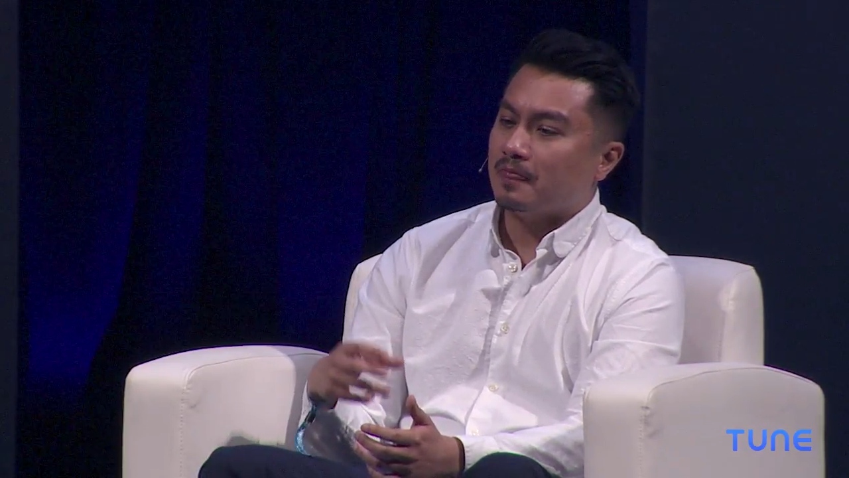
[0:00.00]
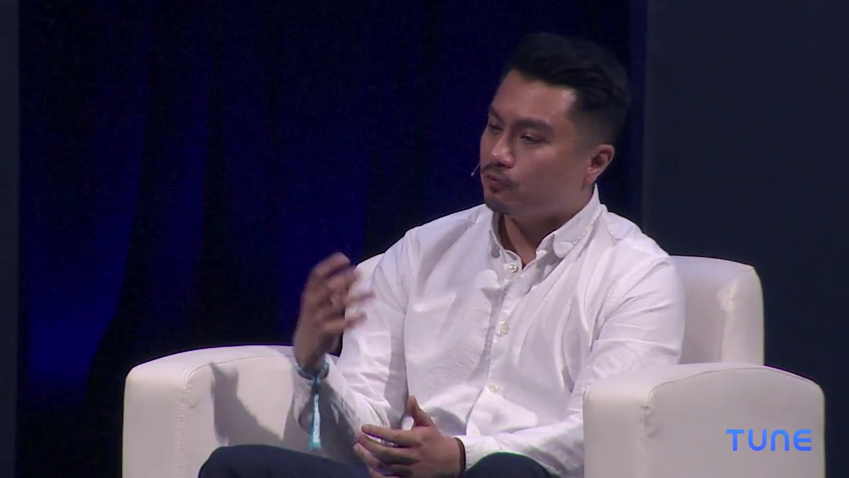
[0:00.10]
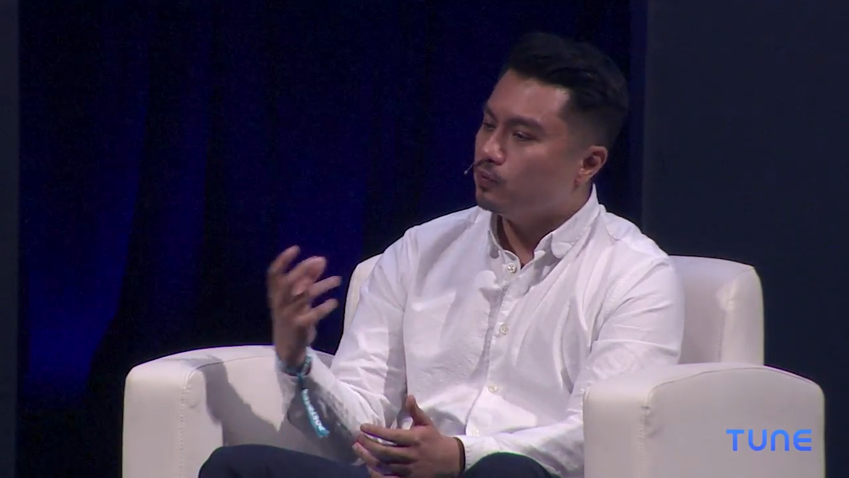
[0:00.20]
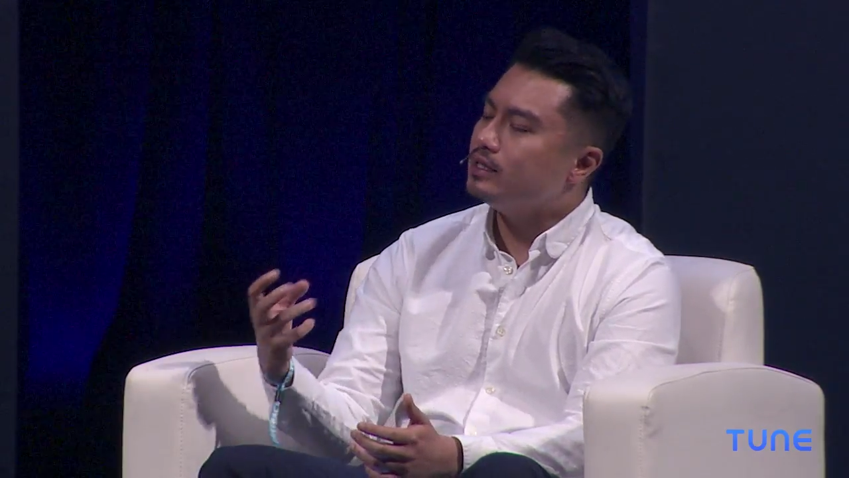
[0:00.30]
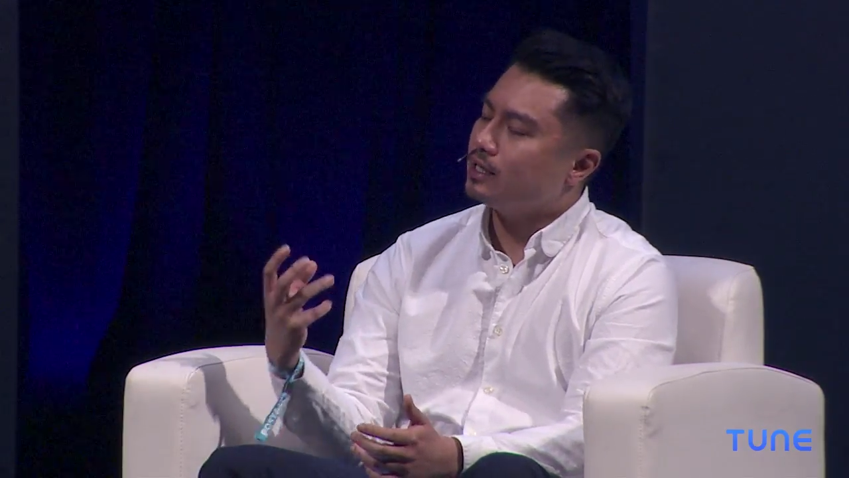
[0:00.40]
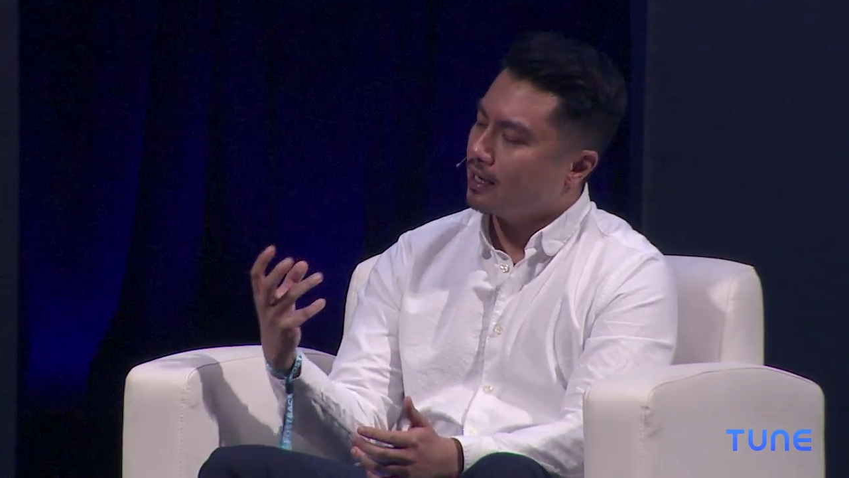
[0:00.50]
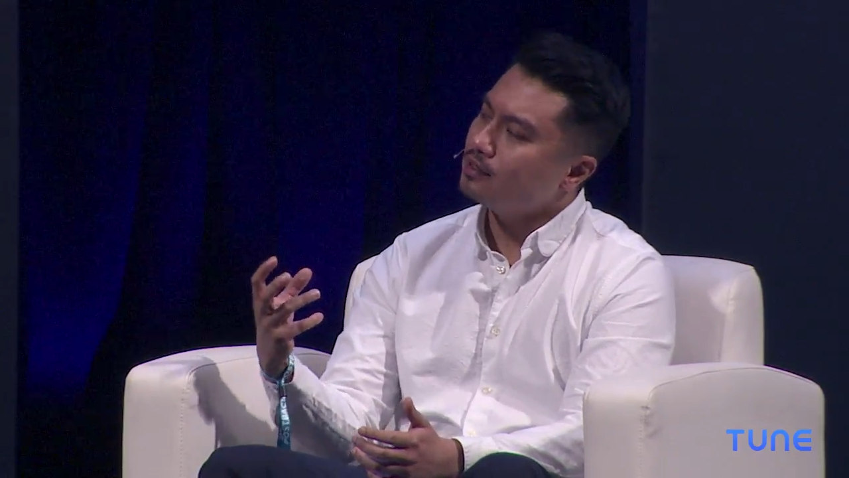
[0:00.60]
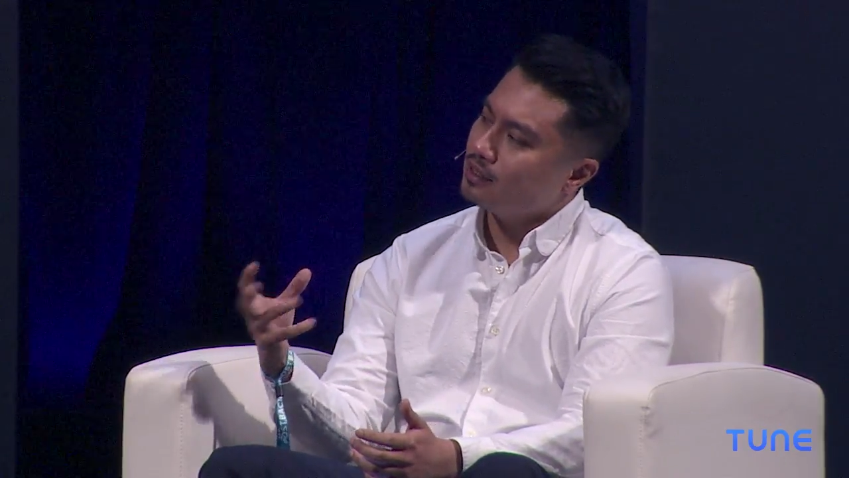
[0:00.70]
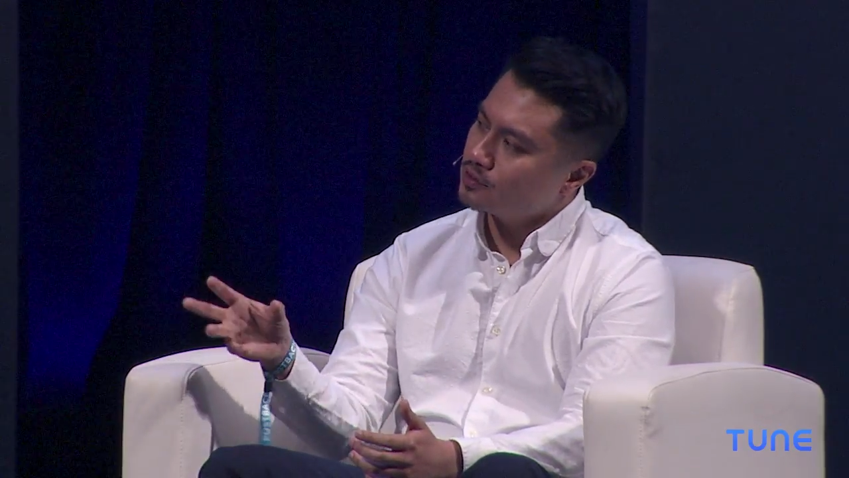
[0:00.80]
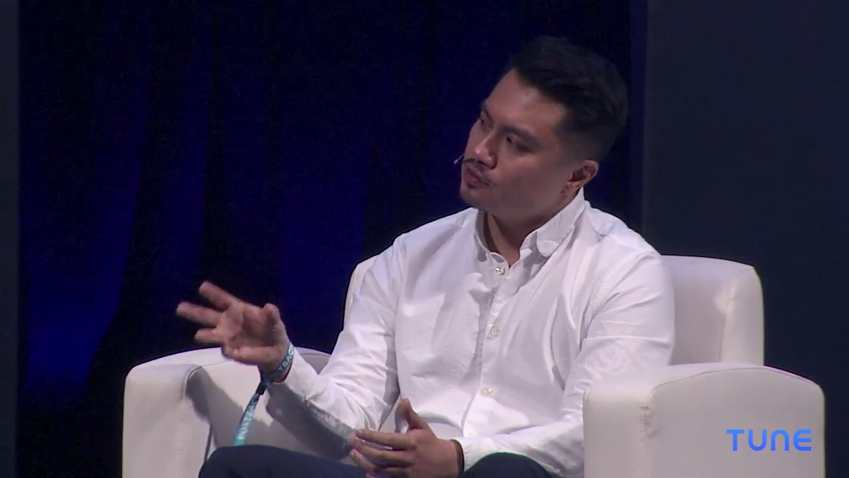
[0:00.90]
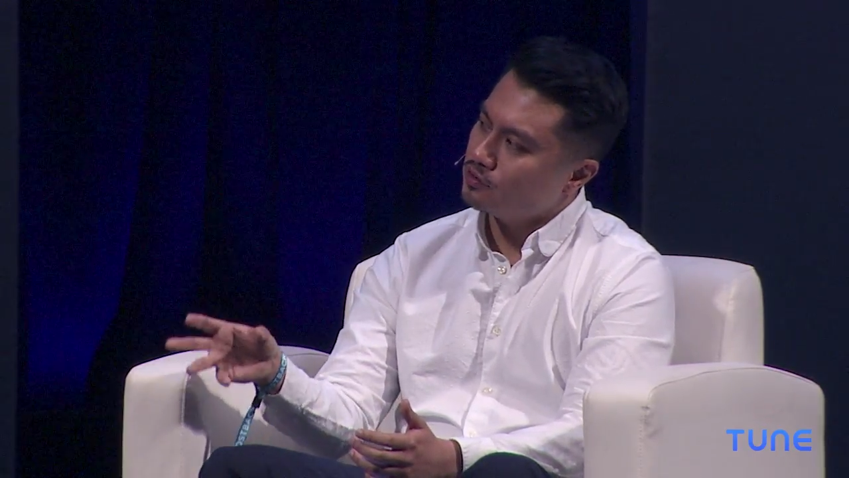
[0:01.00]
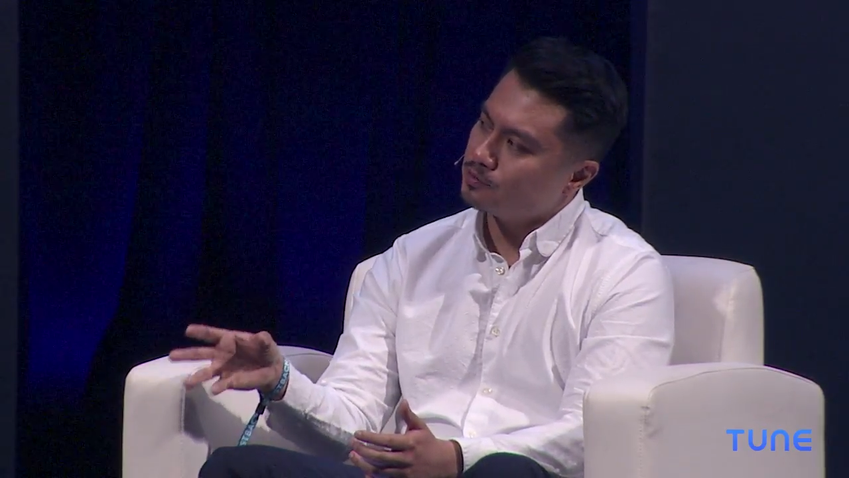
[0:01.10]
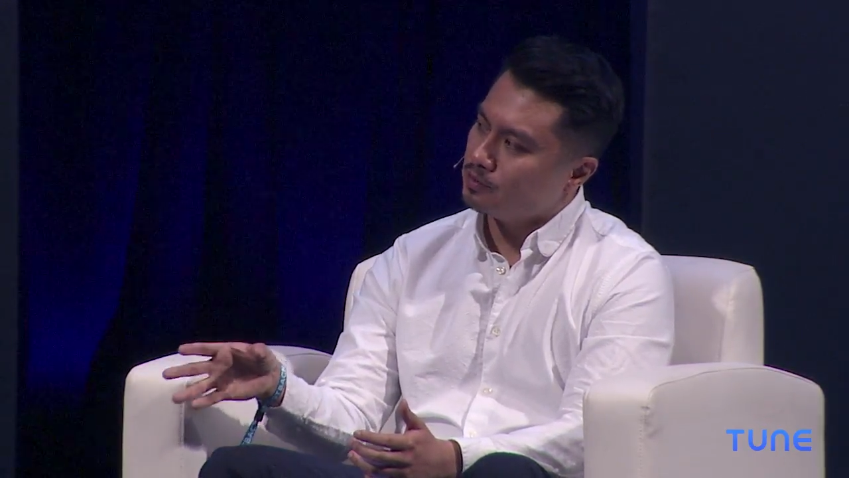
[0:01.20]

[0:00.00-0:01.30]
if we can get to this